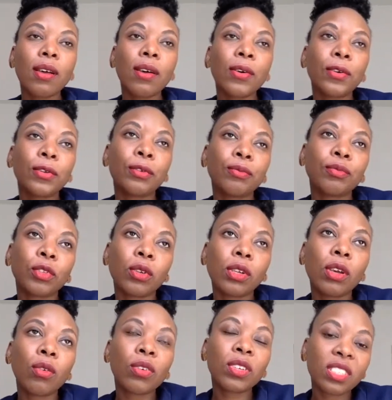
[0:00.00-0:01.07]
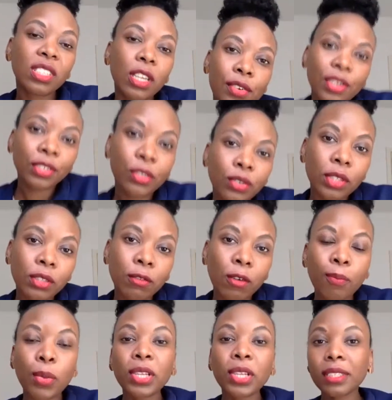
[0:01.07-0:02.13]
um, key considerations for
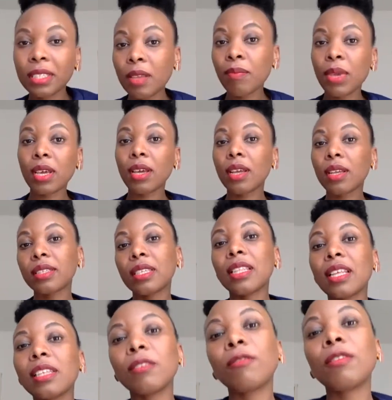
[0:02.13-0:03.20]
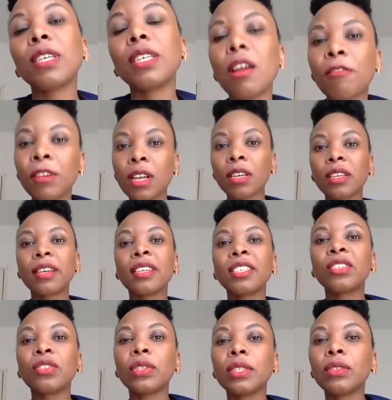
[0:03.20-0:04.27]
policymakers in the different African
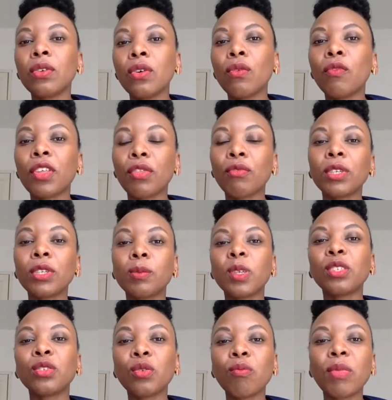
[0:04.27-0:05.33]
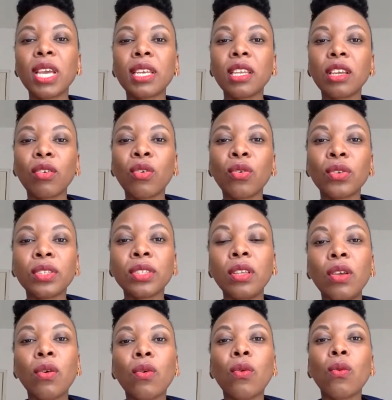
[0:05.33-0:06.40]
countries with respect to mining codes.
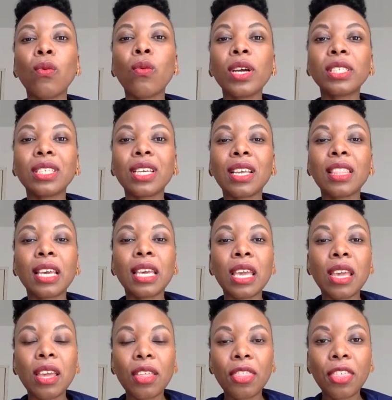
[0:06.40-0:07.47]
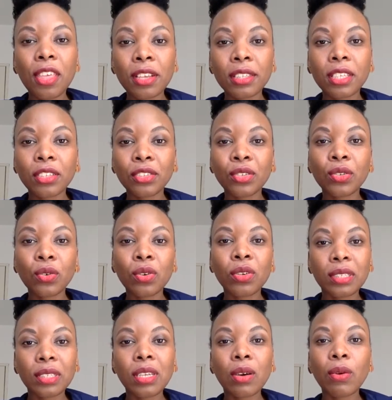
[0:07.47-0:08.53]
What are the key things they should
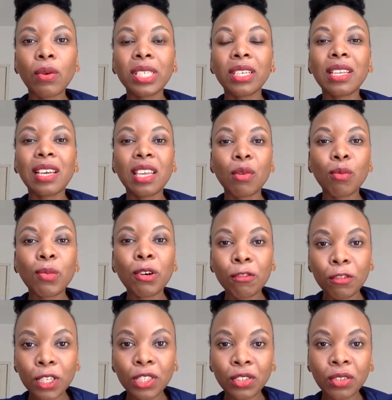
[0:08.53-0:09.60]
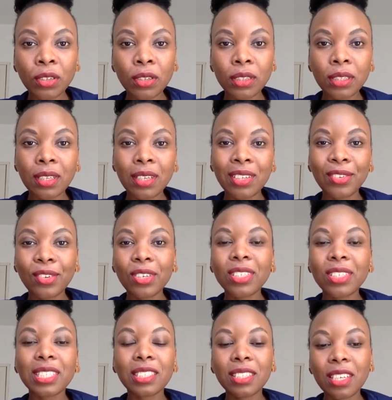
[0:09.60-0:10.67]
consider? What are the key provisions? So
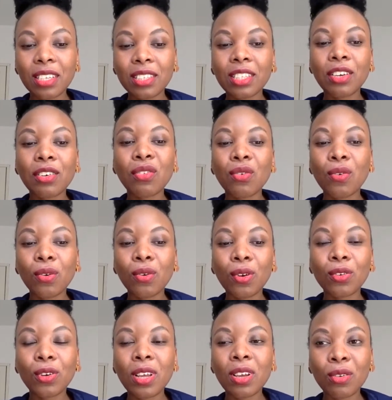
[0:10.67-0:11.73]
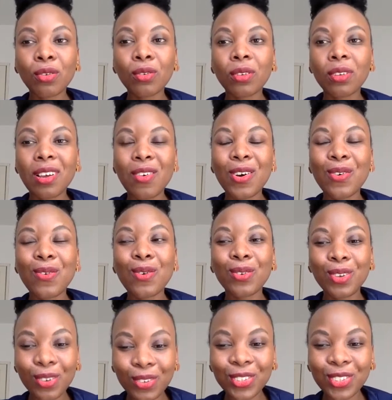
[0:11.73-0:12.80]
this is just our, conclu uh, our
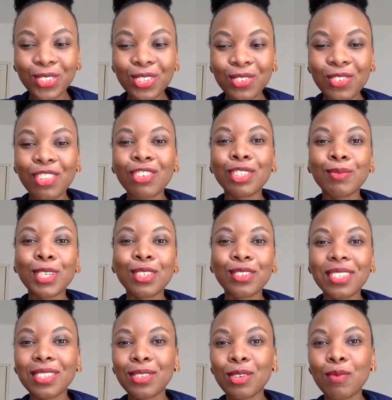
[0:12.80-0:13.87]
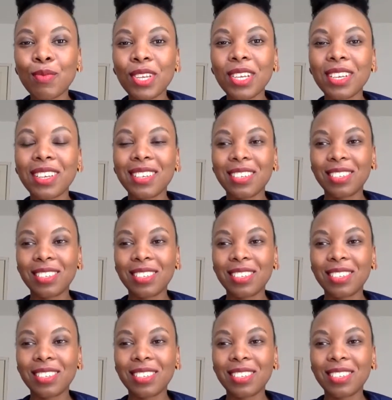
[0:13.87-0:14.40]
conclusion with respect to this topic.